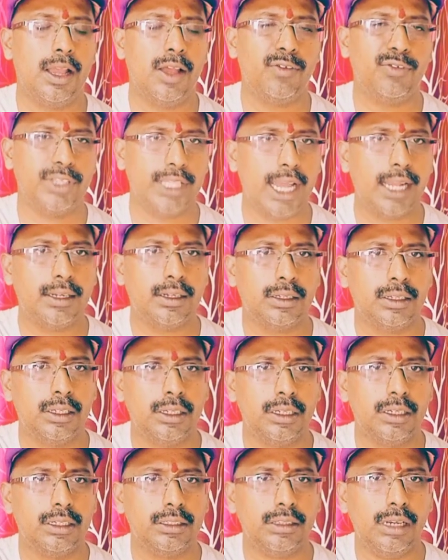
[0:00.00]
For that,
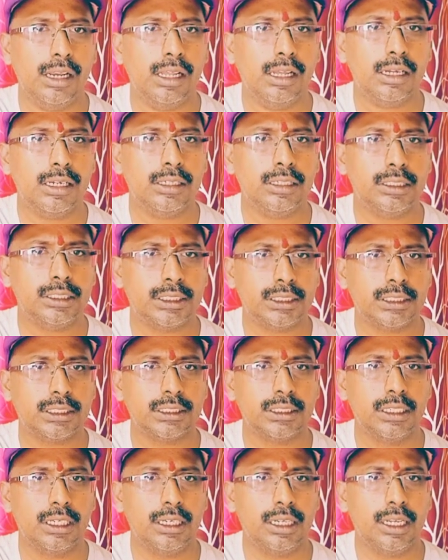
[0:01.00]

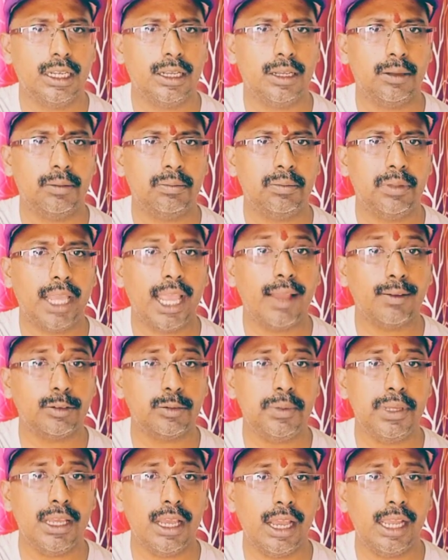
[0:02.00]
learners have
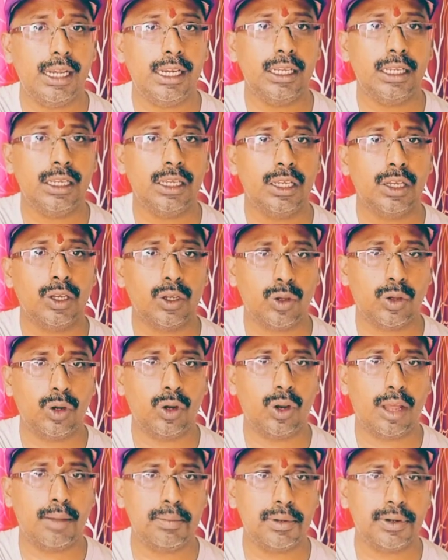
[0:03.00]
to be highly
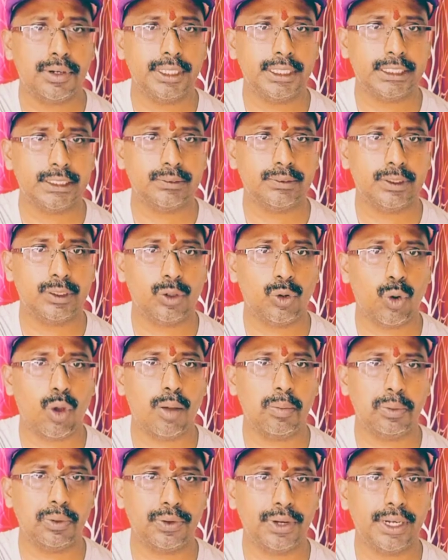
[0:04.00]
collaborative and
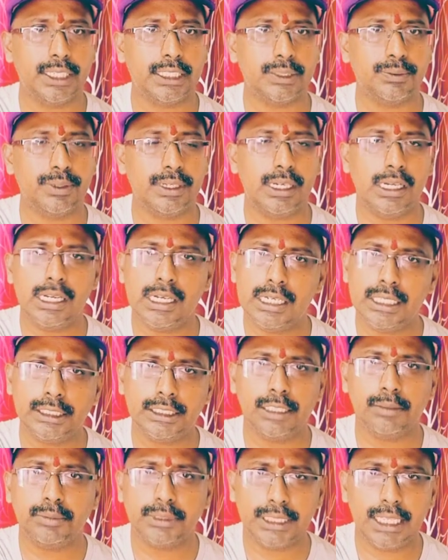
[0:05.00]
cooperative, and
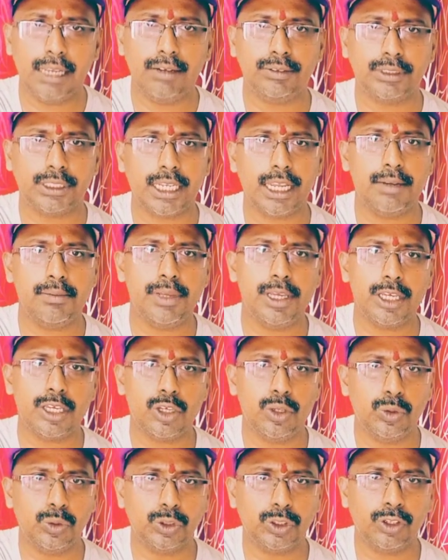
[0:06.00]
learners themselves can
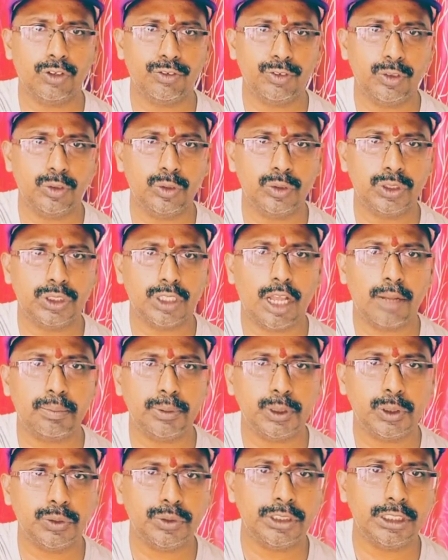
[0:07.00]
make use of those
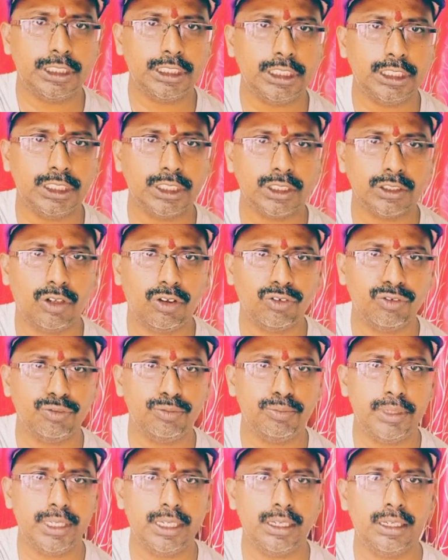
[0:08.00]
opportunities of
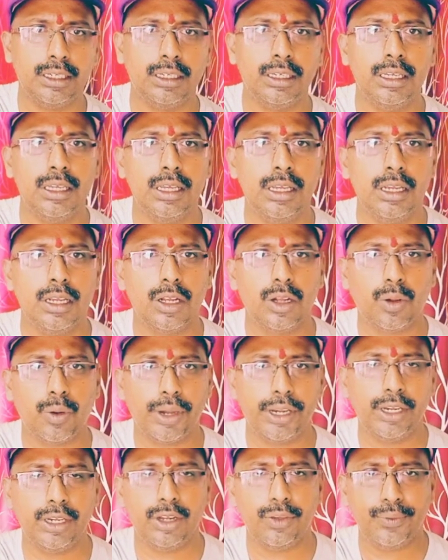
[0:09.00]
being
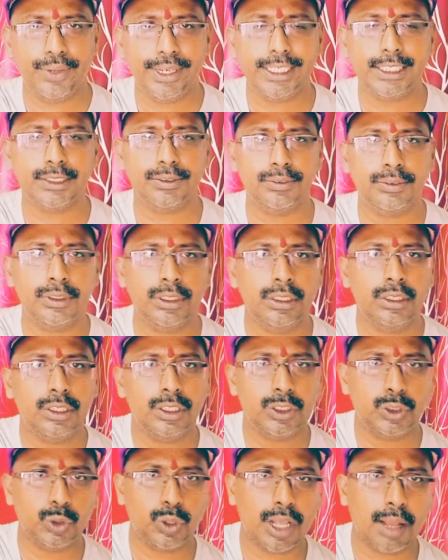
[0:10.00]
quite innovative
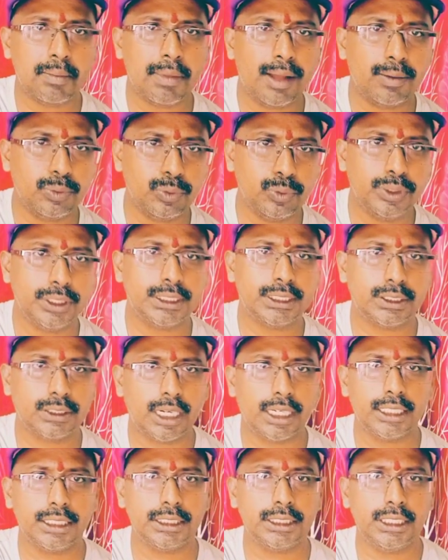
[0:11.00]
to come up with
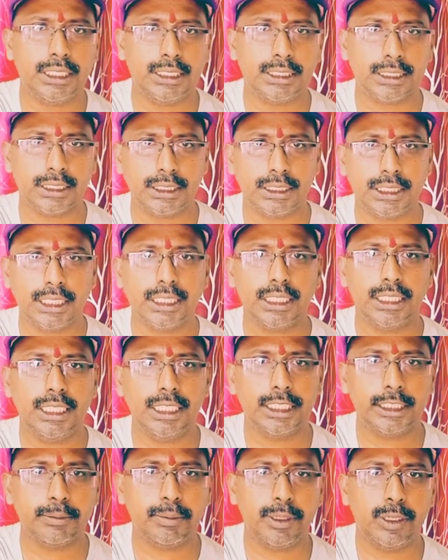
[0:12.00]
strategies and
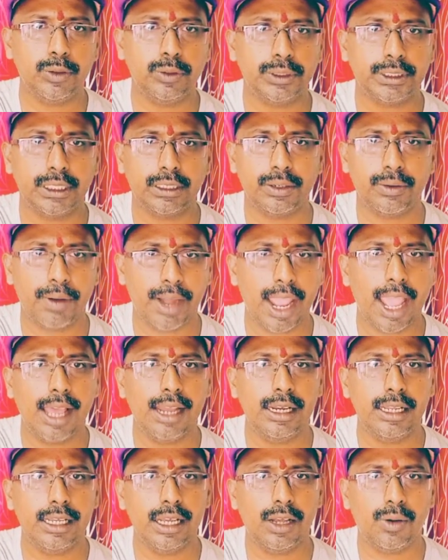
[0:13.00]
techniques for using
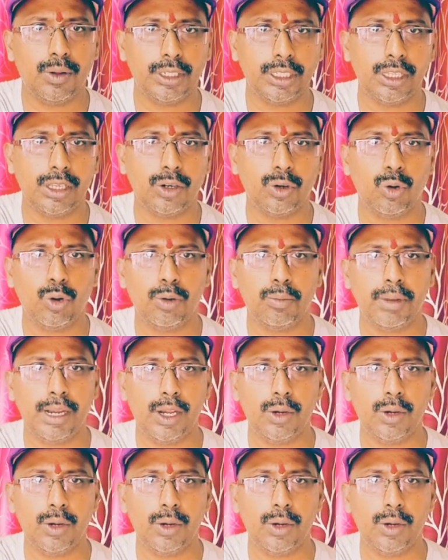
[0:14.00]
realia on their own by